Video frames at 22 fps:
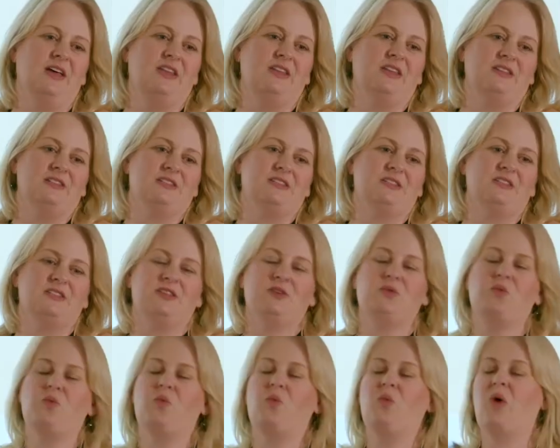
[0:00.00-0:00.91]
This is
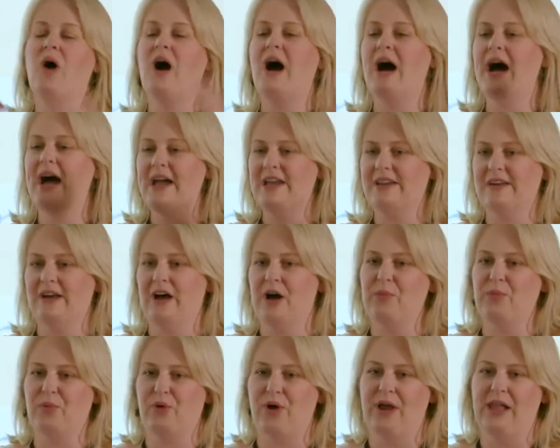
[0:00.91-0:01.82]
the wider
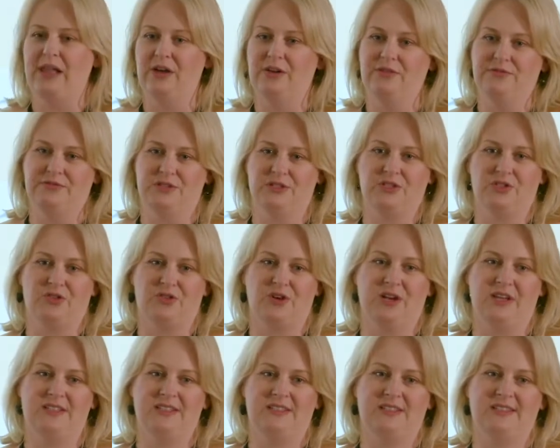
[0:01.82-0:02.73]
umbrella of
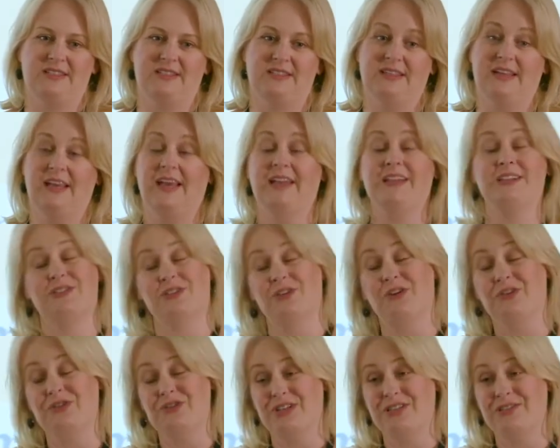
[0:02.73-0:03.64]
distress. And it's
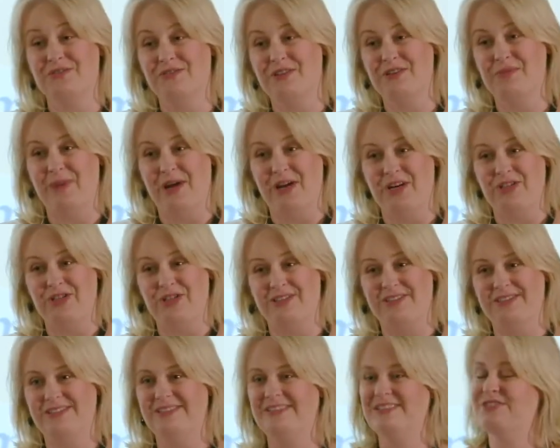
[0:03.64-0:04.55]
not just for the
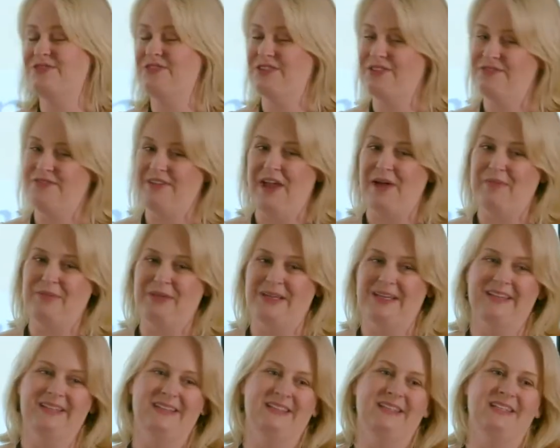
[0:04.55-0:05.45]
patient, it's for the
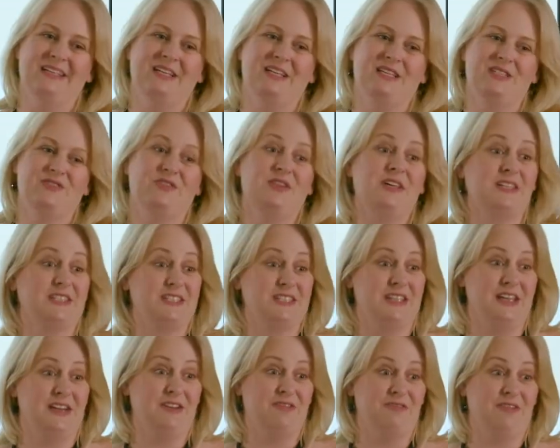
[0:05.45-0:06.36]
family, it's for the
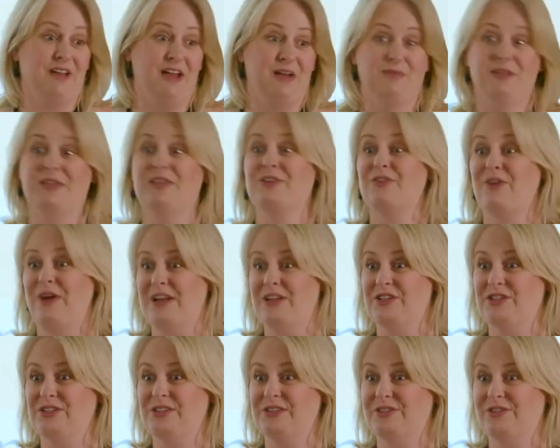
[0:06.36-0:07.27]
extended family, the
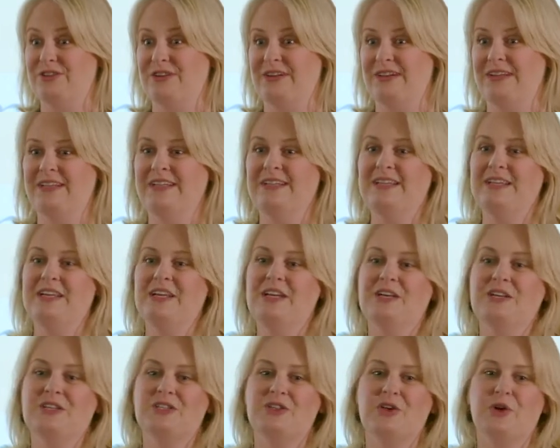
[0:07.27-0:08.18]
grandchildren.
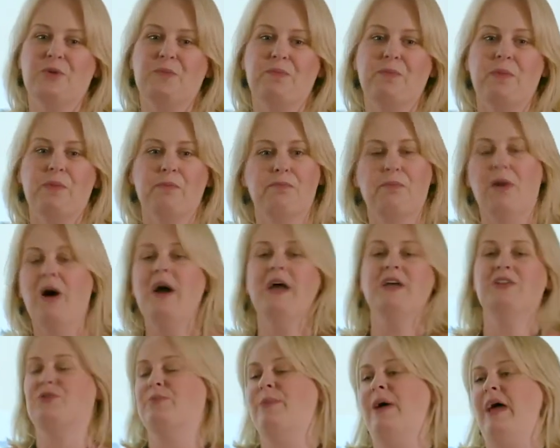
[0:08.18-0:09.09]
So
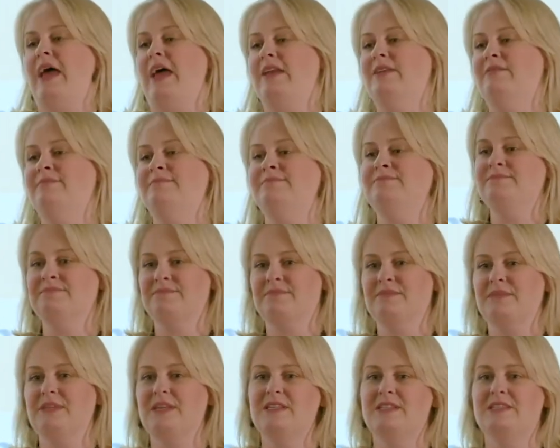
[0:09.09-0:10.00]
my domain
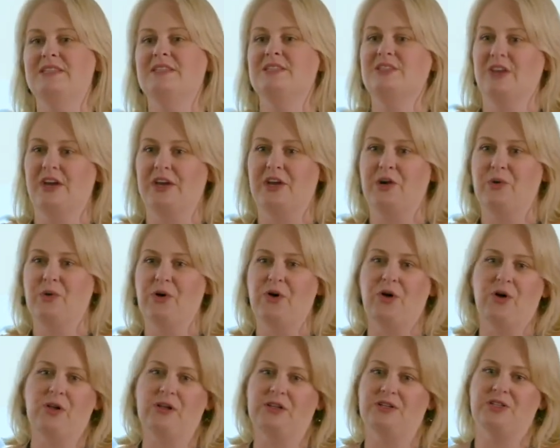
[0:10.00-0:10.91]
is the
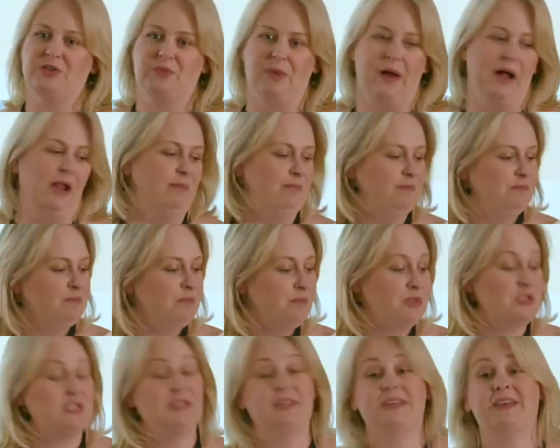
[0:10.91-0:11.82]
psycho-oncology realm,
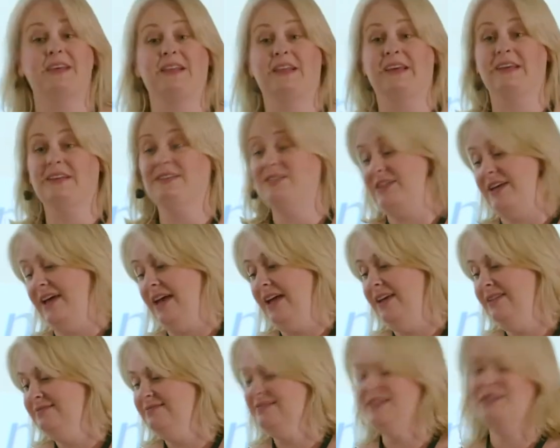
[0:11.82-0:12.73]
particularly
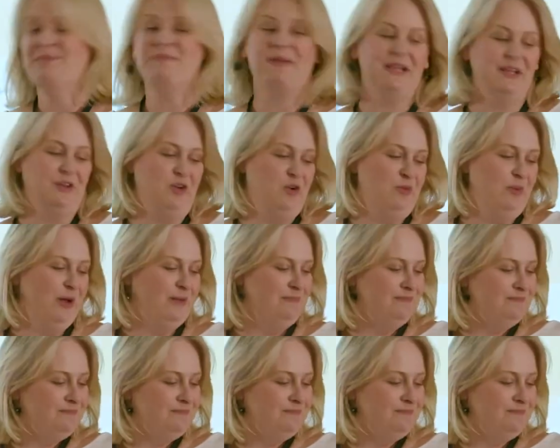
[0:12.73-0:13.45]
today in melanoma.